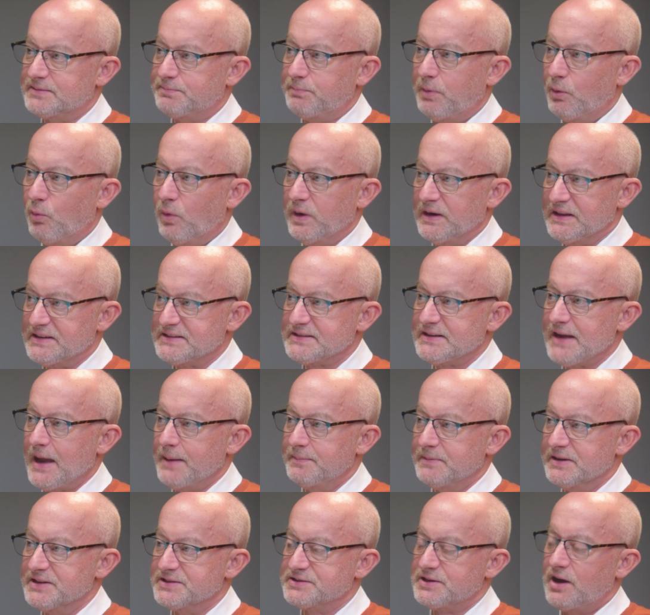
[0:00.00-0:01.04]
but when it's
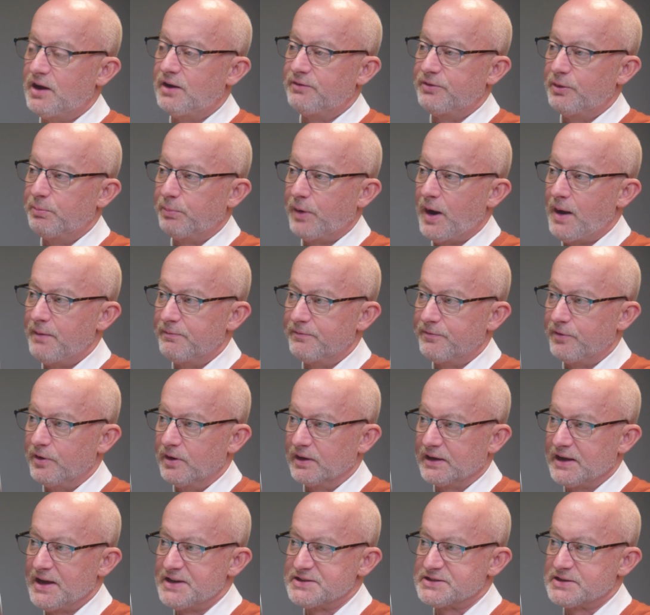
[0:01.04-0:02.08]
time to solve a problem for a
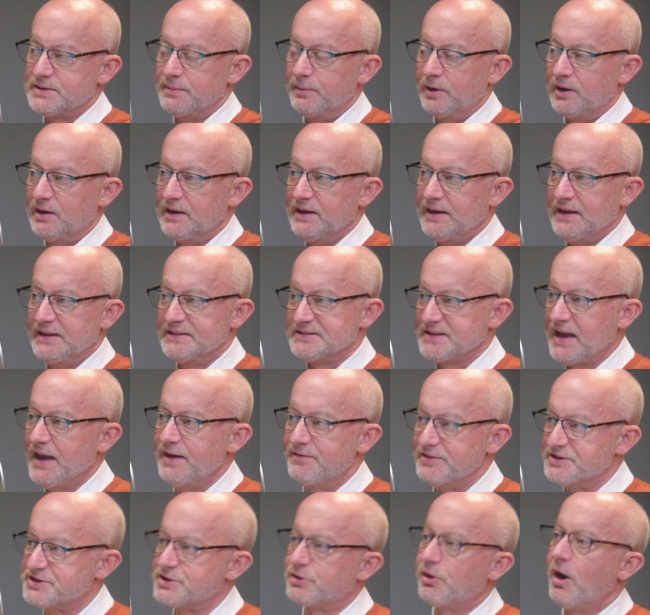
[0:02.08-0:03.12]
customer, it's kind
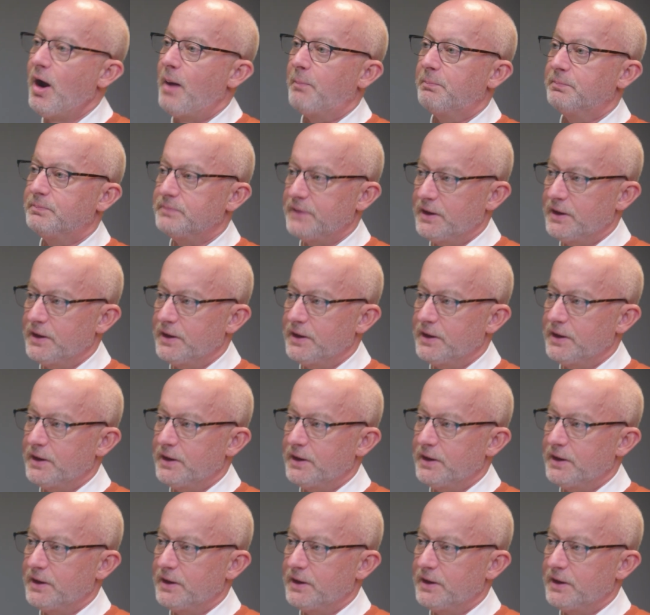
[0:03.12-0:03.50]
of a scrum.